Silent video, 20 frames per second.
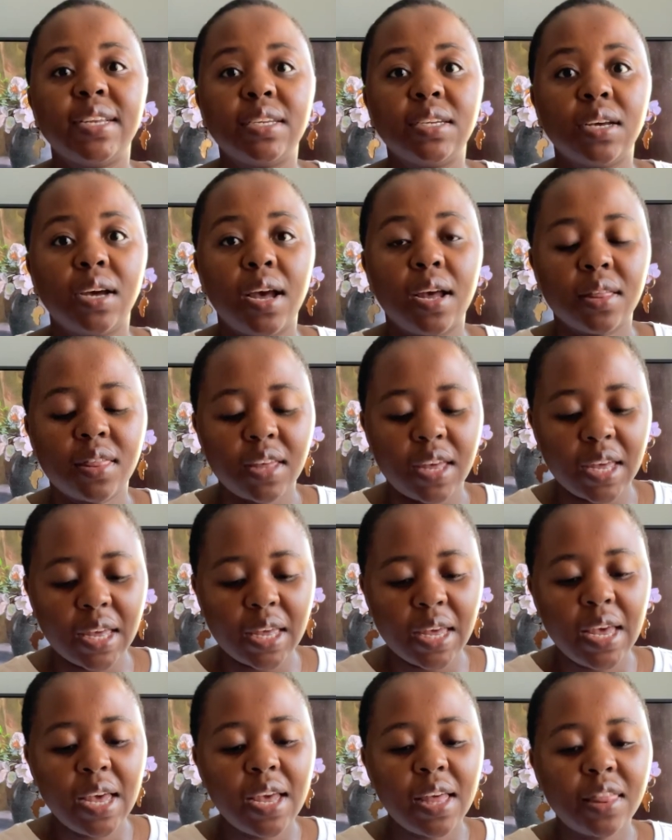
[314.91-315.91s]
I think.
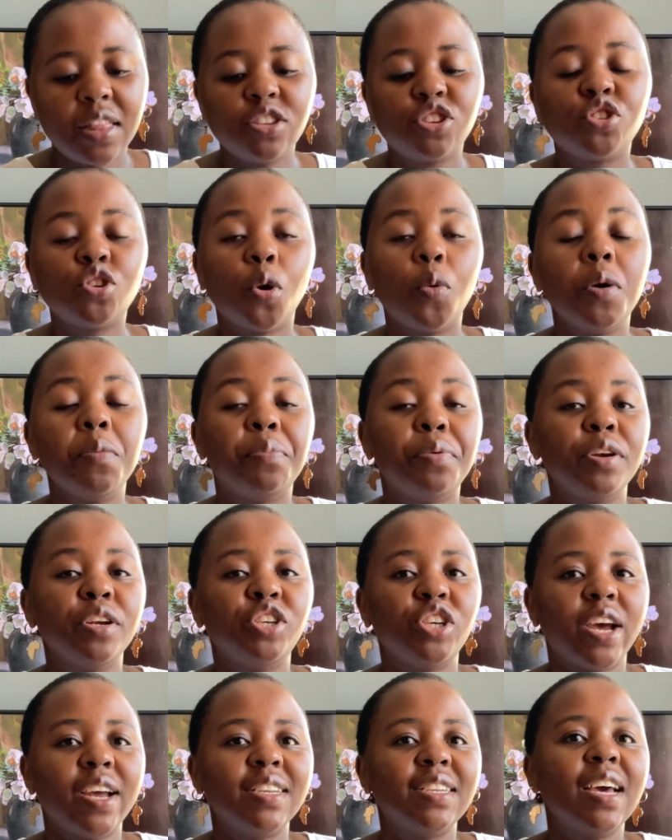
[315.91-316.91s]
This is Zoe
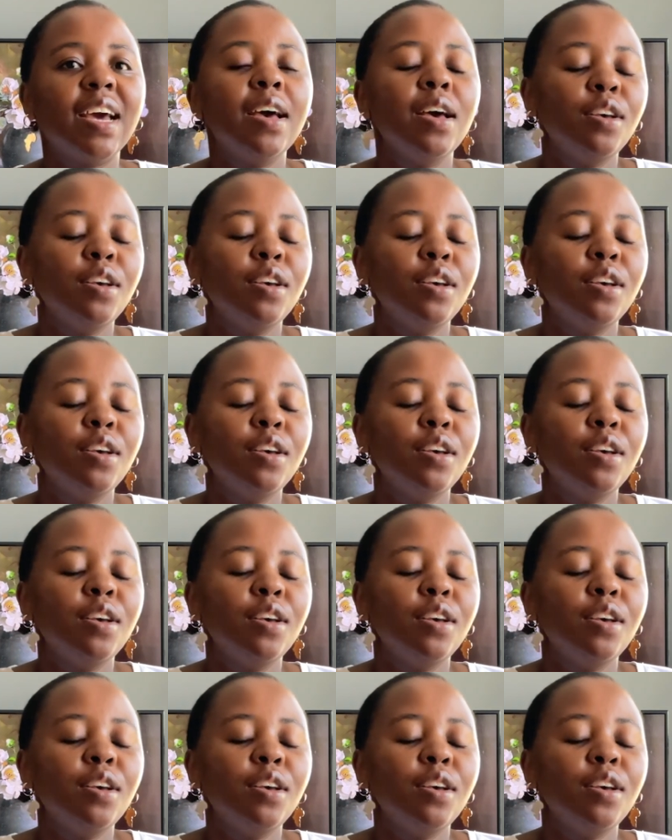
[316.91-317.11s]
Pritchard.